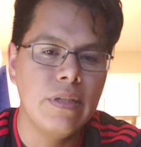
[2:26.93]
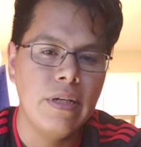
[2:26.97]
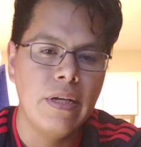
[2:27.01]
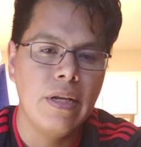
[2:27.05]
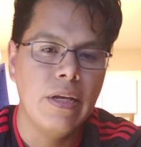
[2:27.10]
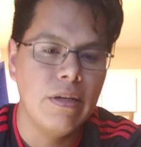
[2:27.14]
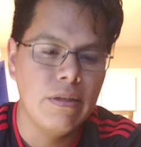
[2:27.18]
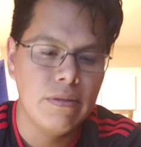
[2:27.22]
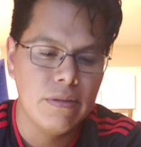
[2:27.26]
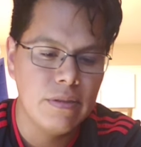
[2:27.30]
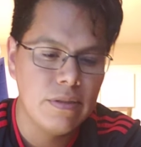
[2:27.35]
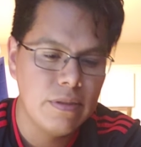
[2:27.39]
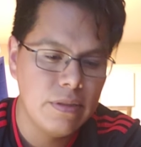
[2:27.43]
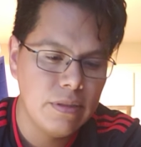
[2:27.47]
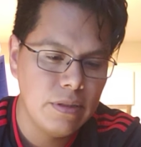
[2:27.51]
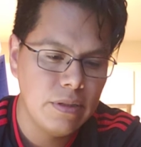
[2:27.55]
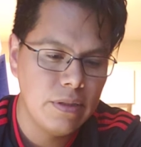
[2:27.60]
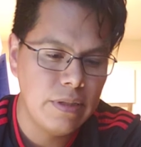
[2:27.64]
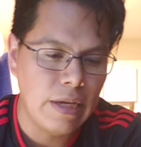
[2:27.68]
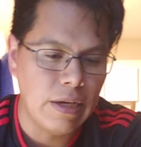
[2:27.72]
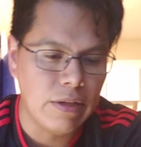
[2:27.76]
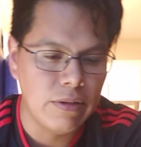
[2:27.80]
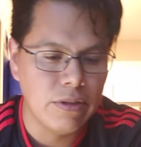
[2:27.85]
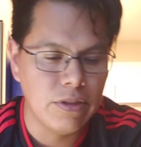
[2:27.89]
nails
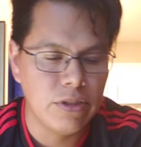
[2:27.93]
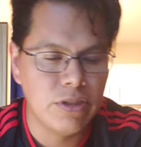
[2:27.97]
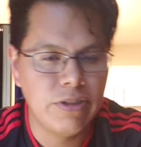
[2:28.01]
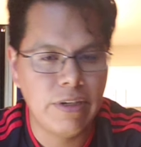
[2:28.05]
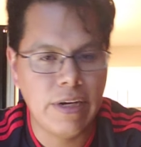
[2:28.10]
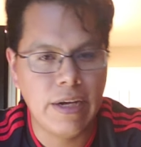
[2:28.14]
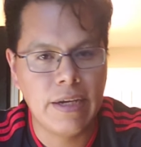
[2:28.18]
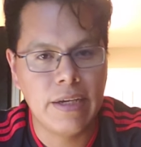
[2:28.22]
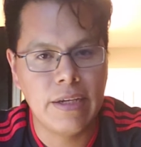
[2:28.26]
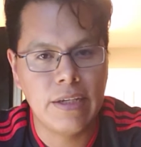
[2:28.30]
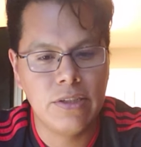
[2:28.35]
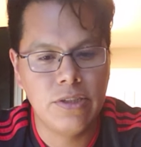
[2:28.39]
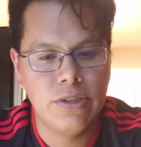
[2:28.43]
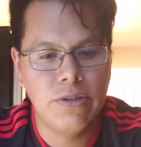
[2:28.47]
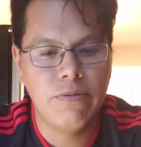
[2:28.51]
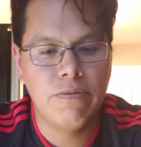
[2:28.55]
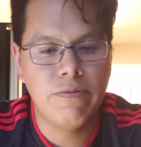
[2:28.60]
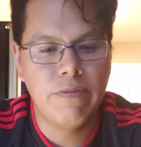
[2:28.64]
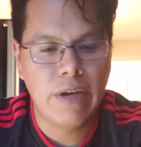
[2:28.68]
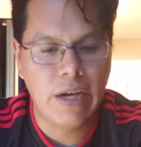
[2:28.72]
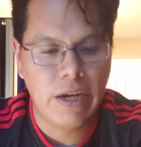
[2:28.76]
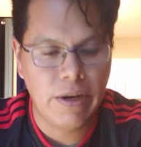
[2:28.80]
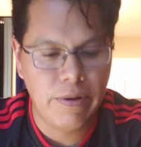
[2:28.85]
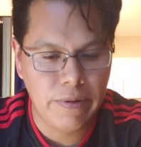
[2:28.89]
down the track as you're
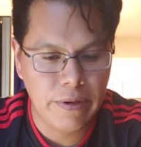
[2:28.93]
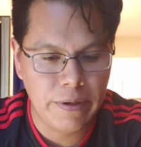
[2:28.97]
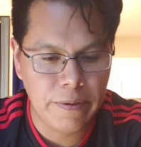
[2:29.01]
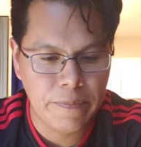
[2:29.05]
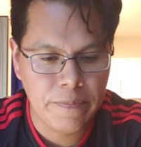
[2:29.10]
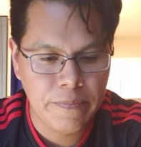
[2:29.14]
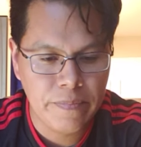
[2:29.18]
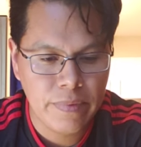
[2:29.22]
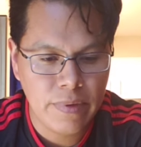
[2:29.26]
firing.